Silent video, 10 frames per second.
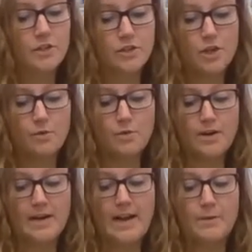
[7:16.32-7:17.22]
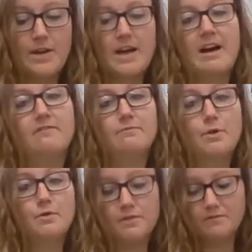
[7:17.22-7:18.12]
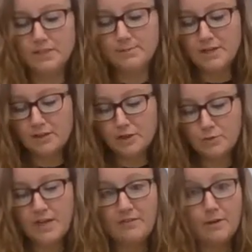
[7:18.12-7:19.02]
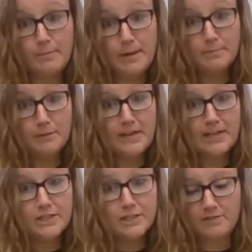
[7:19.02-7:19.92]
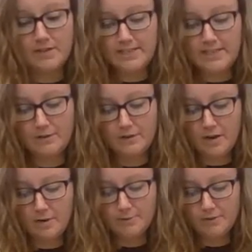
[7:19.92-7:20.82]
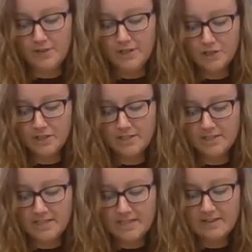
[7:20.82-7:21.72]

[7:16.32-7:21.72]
So now we have both of these beakers. We have our paper ready to write down our observations, any